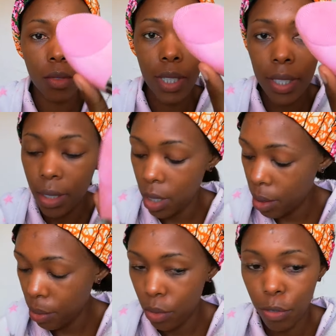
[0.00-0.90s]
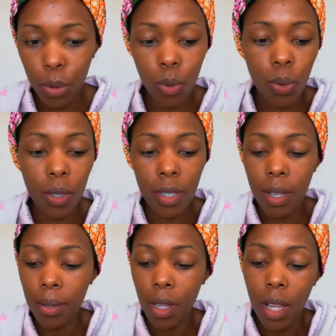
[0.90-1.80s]
Right here, with
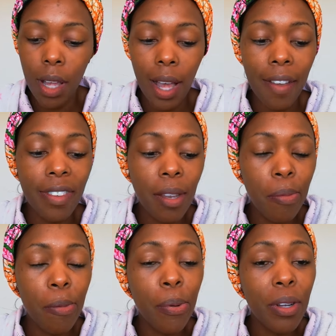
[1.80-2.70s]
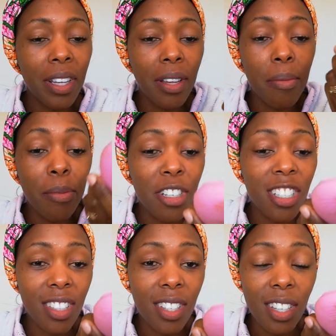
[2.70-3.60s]
water. I've seen people
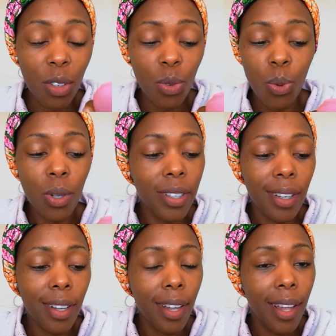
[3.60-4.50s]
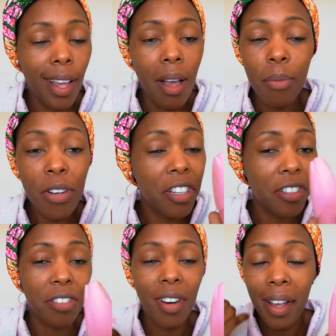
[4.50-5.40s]
immerse this into water. I'm not
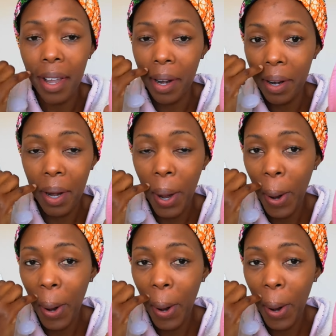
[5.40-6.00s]
gonna try it.